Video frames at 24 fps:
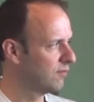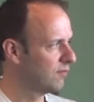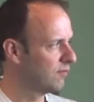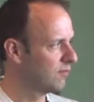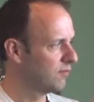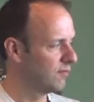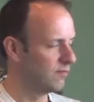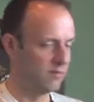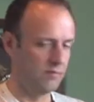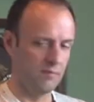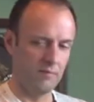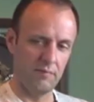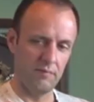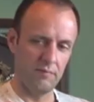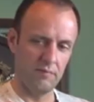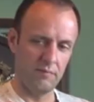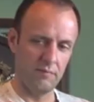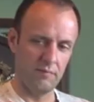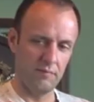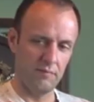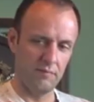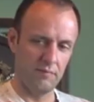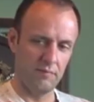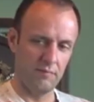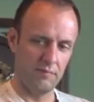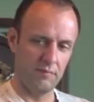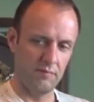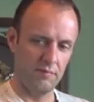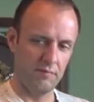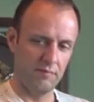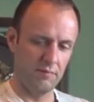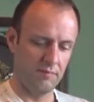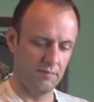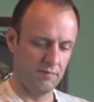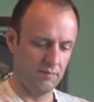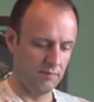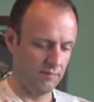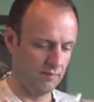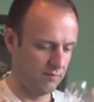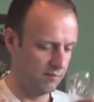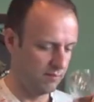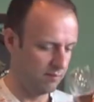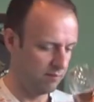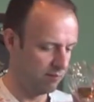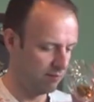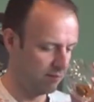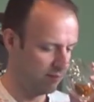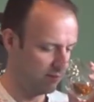
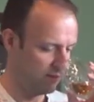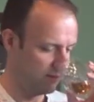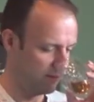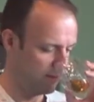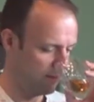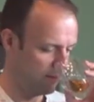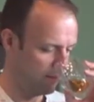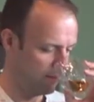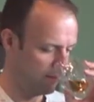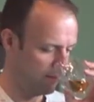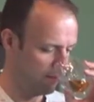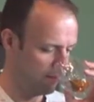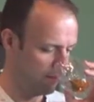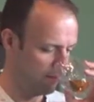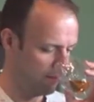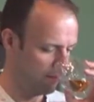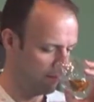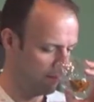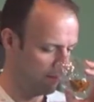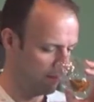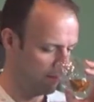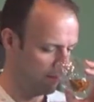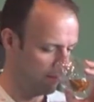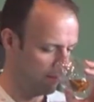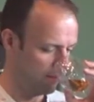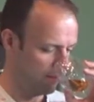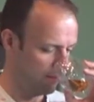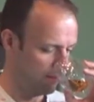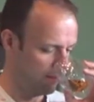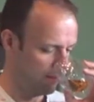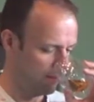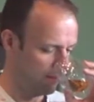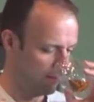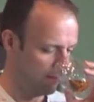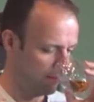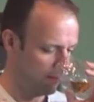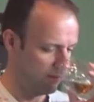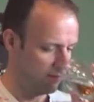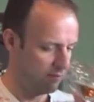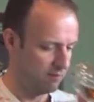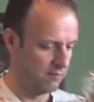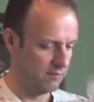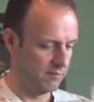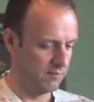[no speech]